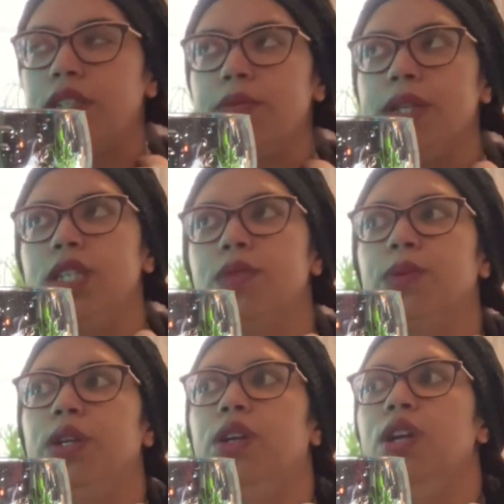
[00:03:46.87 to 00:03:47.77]
a space
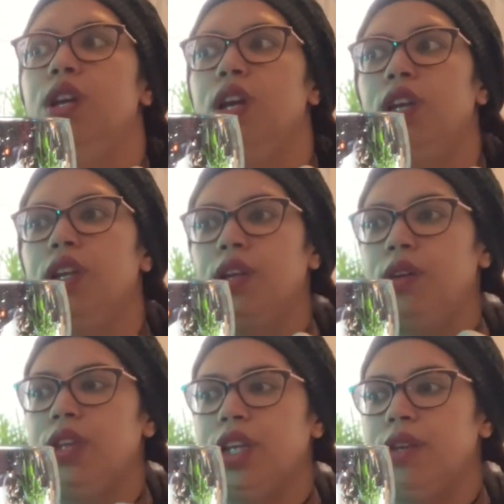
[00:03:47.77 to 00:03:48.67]
where you
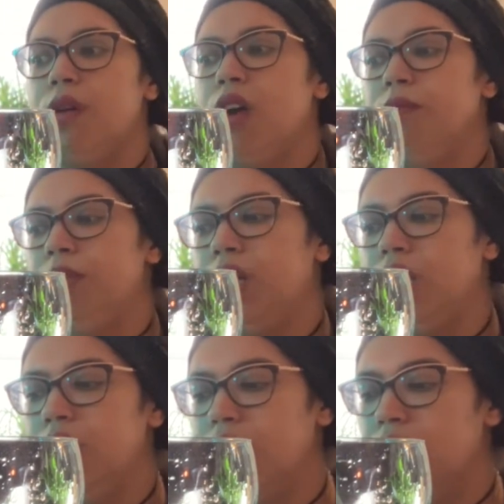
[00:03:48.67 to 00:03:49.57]
know that you have
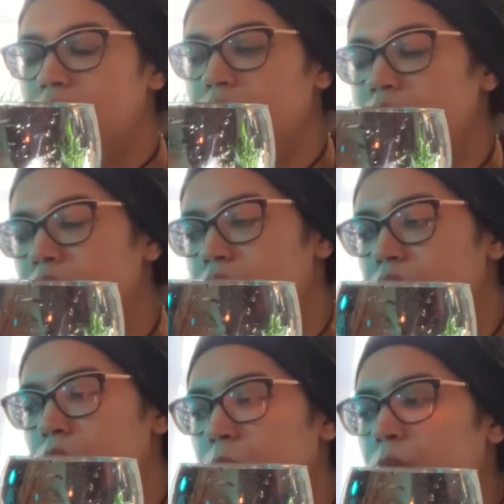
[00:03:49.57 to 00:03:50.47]
been
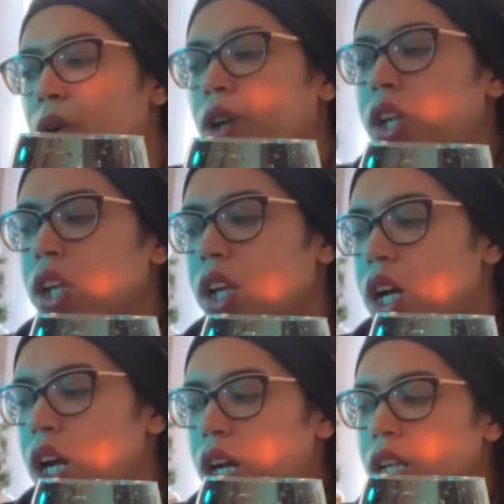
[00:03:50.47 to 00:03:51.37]
working
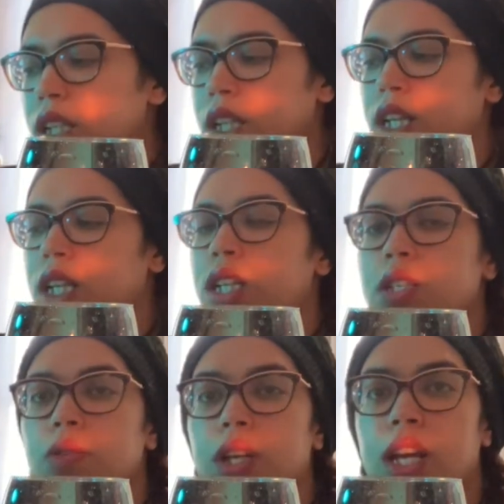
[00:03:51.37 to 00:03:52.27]
on getting
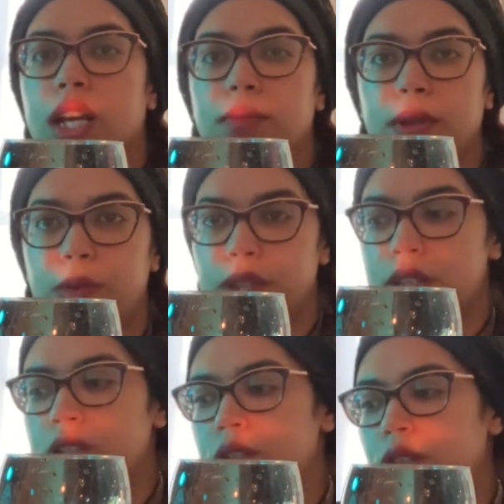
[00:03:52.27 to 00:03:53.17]
into alignment with
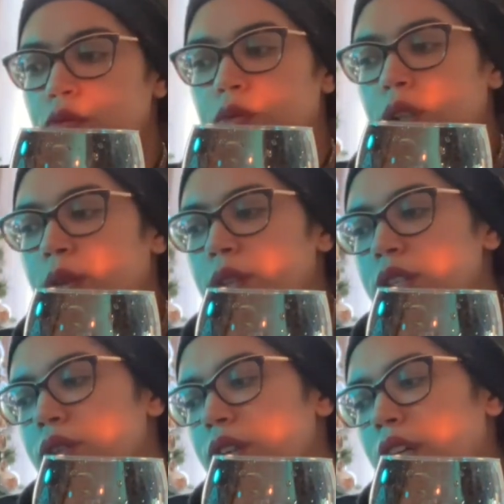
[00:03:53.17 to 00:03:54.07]
a certain
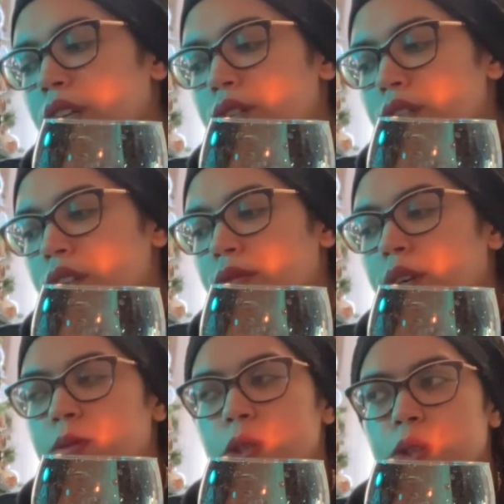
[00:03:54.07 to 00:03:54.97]
frequency, or getting yourself
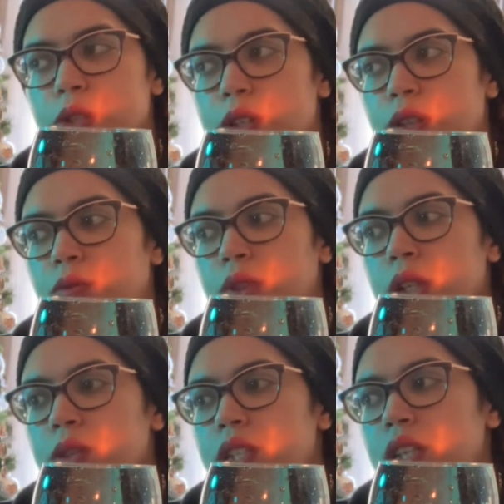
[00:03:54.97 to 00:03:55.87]
up to a certain
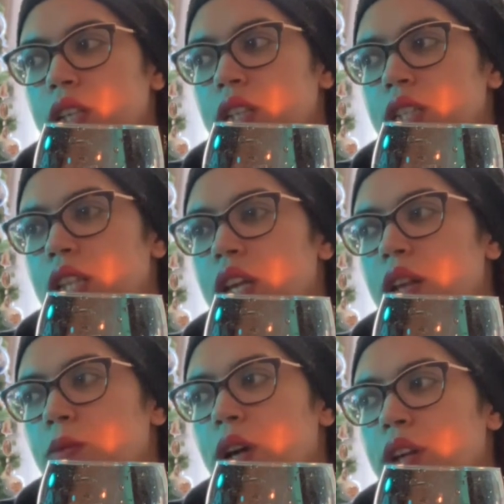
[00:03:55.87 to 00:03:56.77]
frequency, so
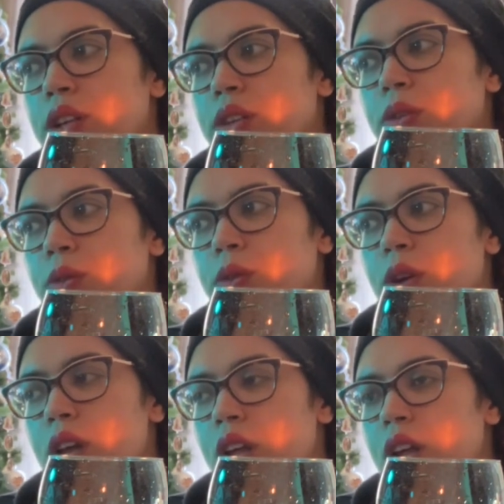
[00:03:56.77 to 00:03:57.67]
then why are you
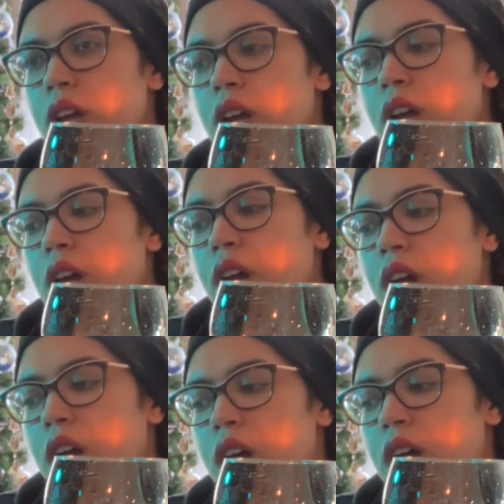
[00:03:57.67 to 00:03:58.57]

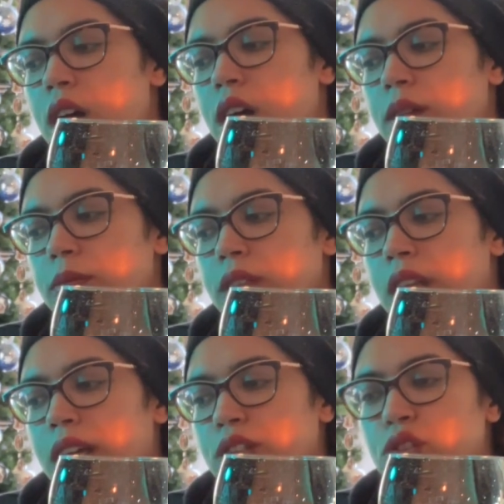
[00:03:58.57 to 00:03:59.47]
um not